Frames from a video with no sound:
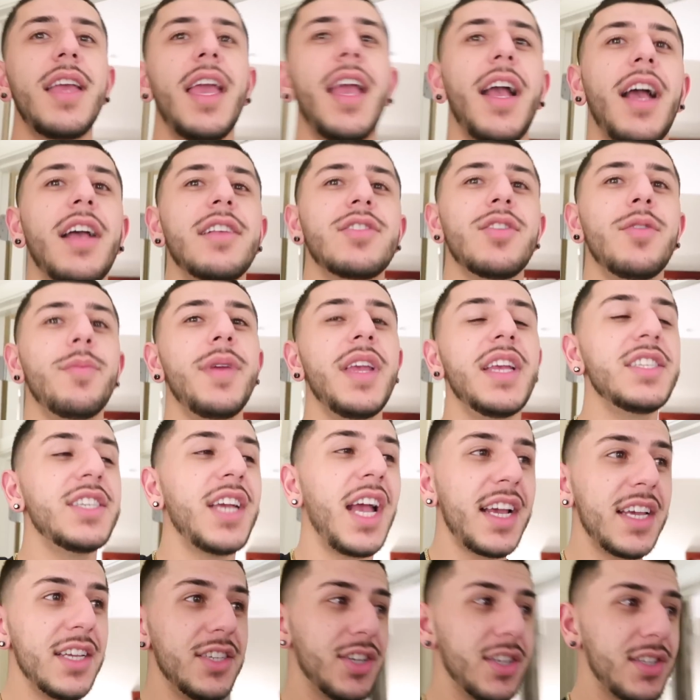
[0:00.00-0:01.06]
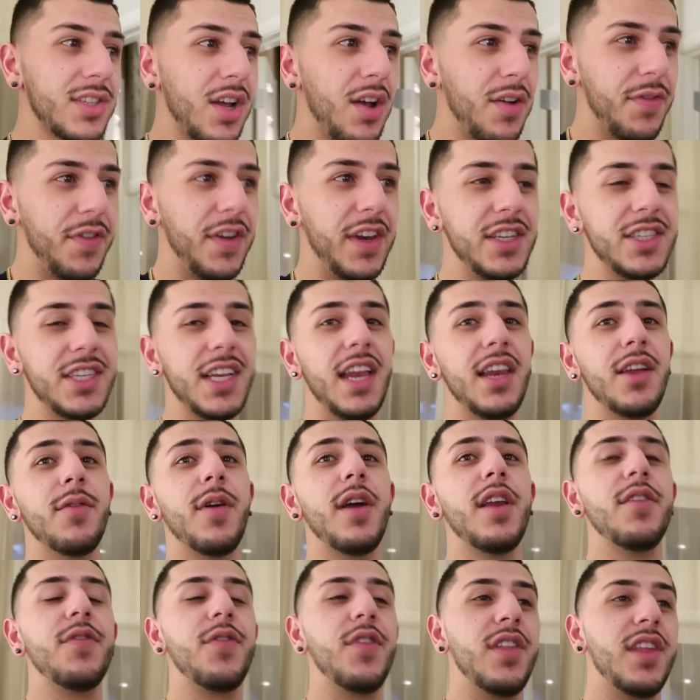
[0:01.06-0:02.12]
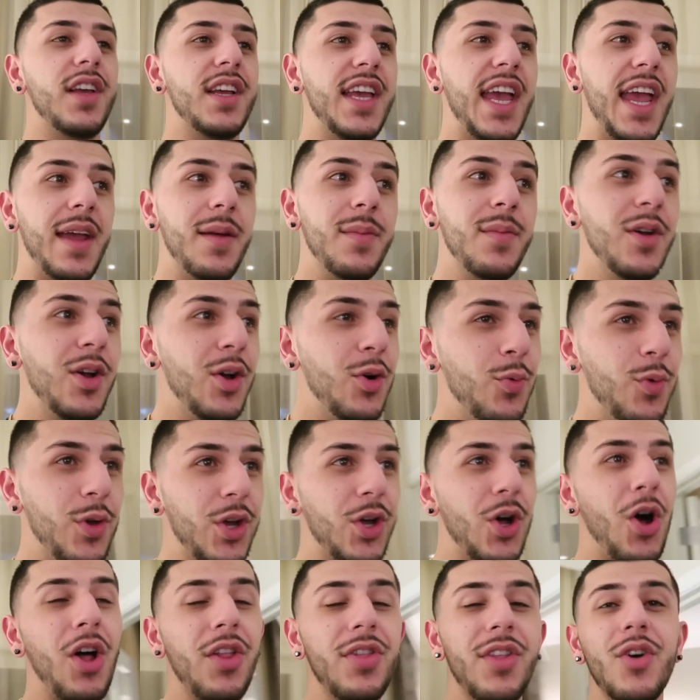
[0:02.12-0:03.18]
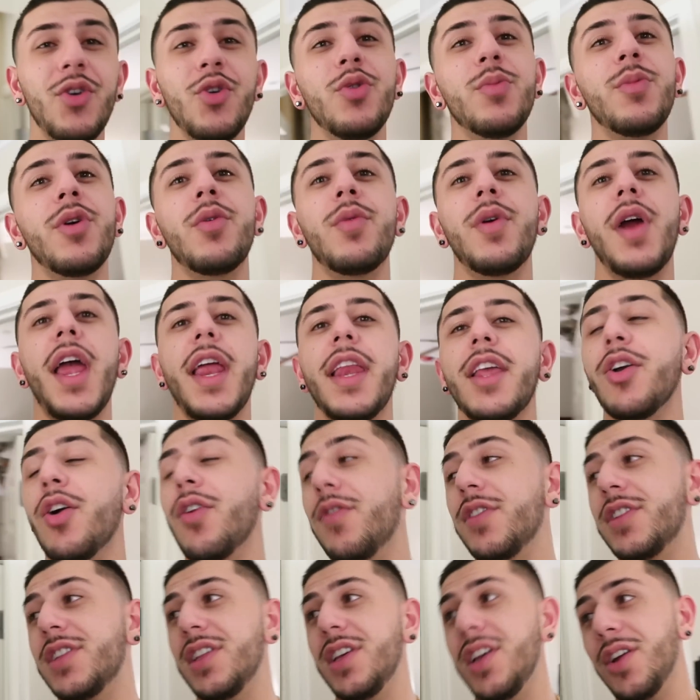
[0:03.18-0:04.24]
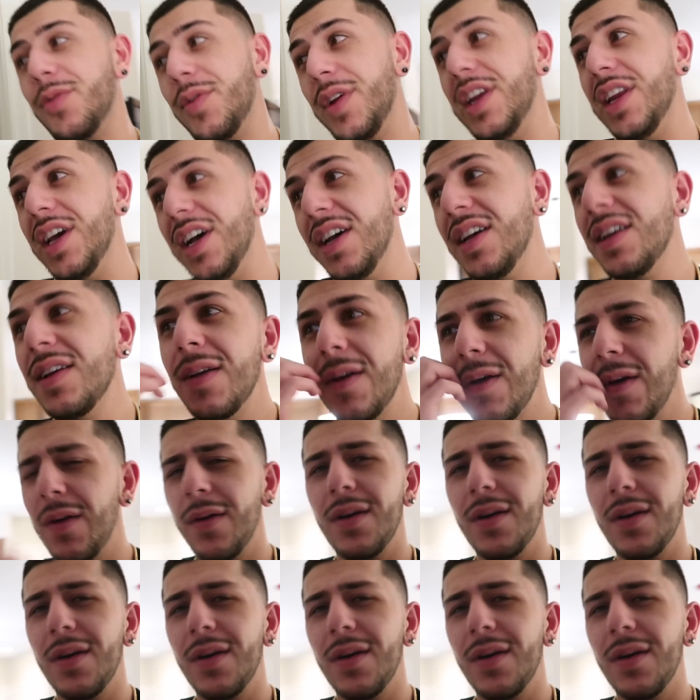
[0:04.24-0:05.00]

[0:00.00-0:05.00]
Okay guys, so me and Jackie just got finished getting ready for the game. We called the Uber, we're heading over to the arena.